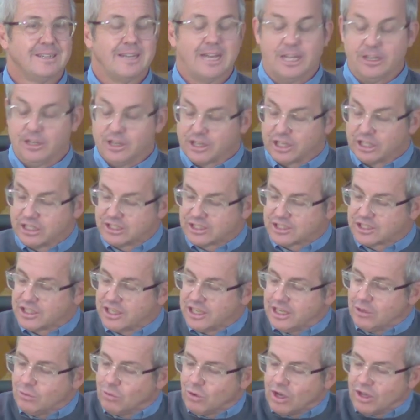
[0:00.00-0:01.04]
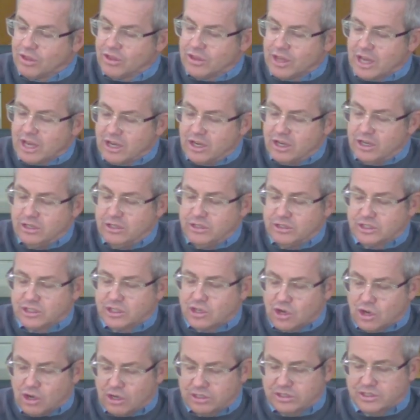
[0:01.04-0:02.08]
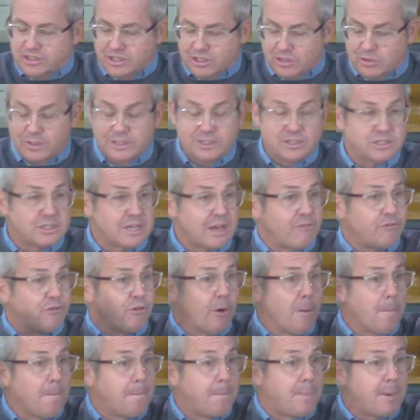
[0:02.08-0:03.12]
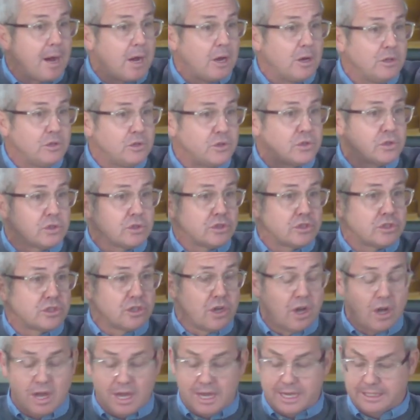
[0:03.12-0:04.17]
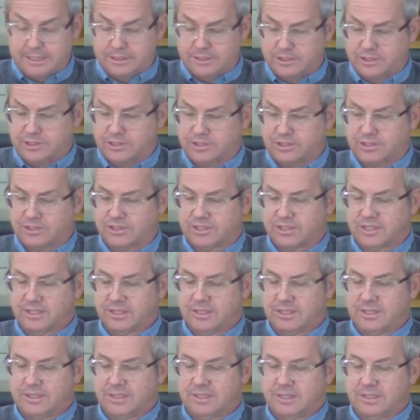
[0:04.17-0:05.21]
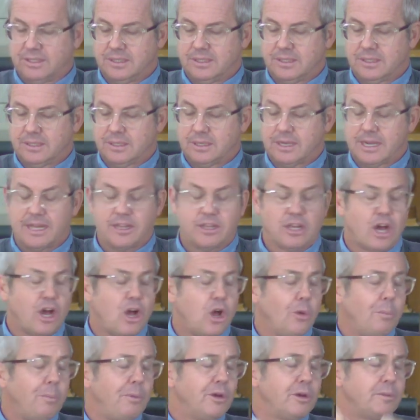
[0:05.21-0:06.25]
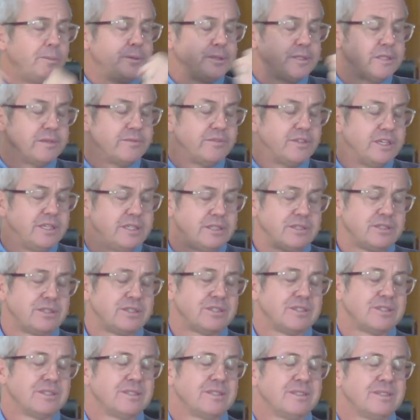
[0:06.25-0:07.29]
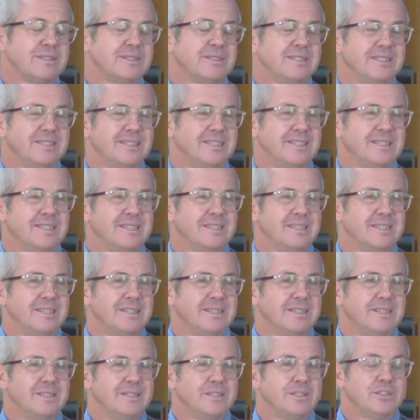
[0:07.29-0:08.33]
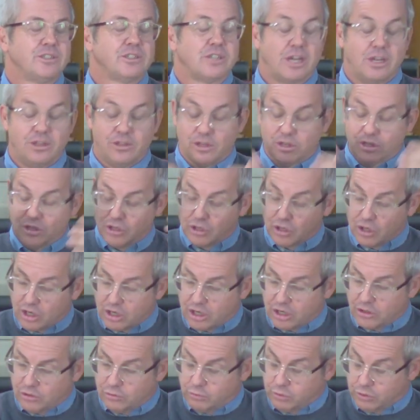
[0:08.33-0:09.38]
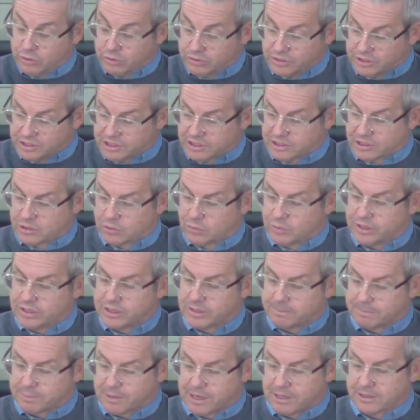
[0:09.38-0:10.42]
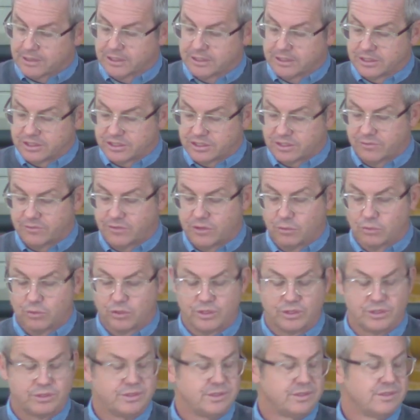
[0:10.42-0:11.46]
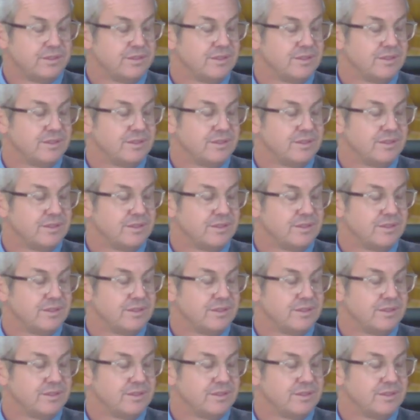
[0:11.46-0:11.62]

And you can see what those consequences are for both sides. And the whole purpose of this? So that God will deal with the brokenness of the world.